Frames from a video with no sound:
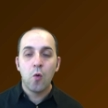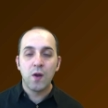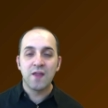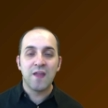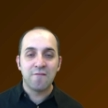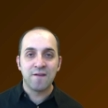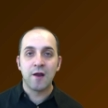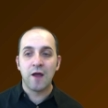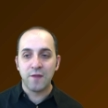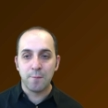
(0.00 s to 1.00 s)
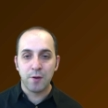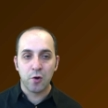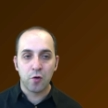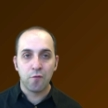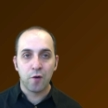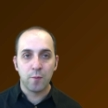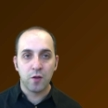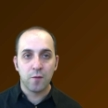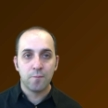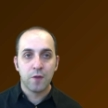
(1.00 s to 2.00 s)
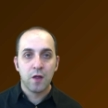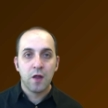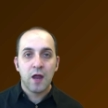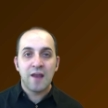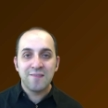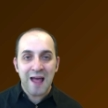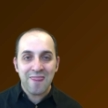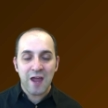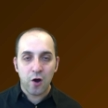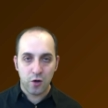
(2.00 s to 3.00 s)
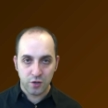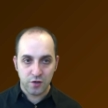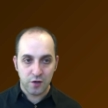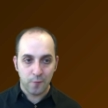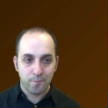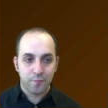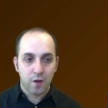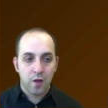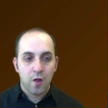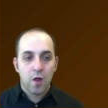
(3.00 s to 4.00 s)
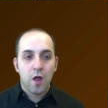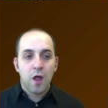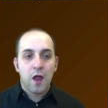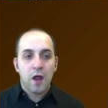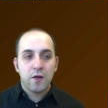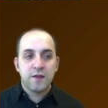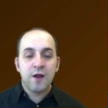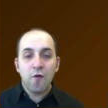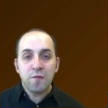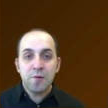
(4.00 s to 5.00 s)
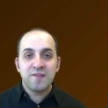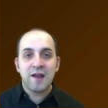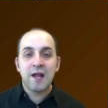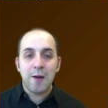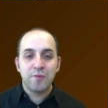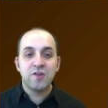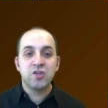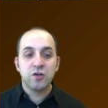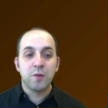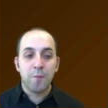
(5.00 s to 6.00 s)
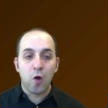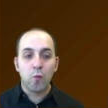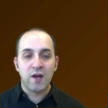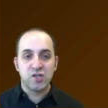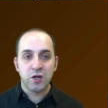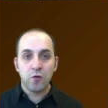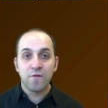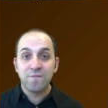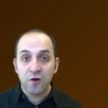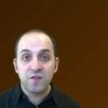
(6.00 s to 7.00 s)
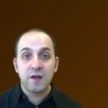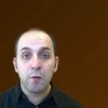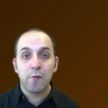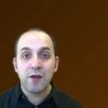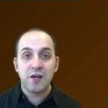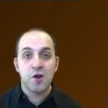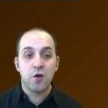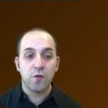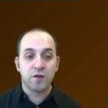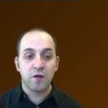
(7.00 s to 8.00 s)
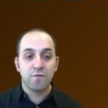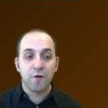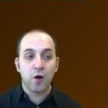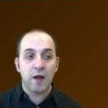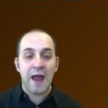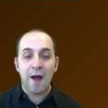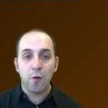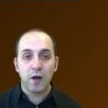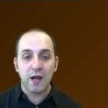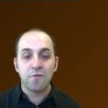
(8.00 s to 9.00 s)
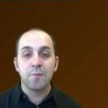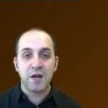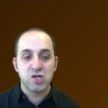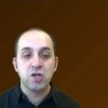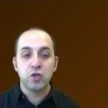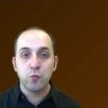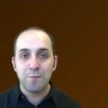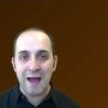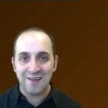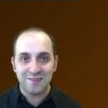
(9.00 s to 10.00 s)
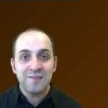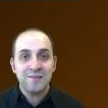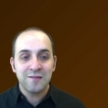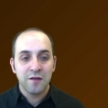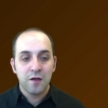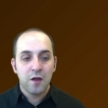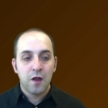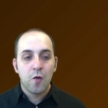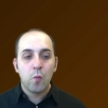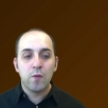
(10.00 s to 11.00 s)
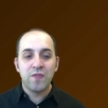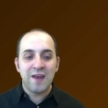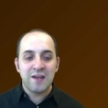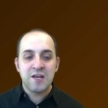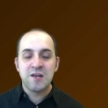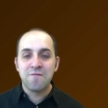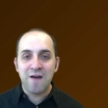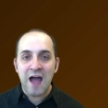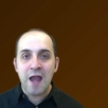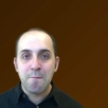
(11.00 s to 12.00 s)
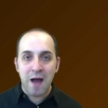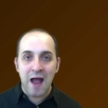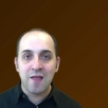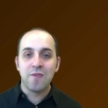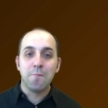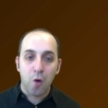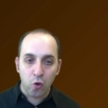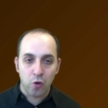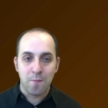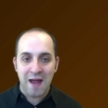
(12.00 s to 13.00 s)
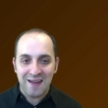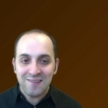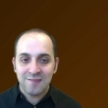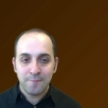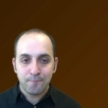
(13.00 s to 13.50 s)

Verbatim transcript: we can then figure out the empirical formula. It's not that hard to do. To go from percent composition to mole ratio, the first thing we would need to do is convert our information to masses. We would then need to divide by the molar mass.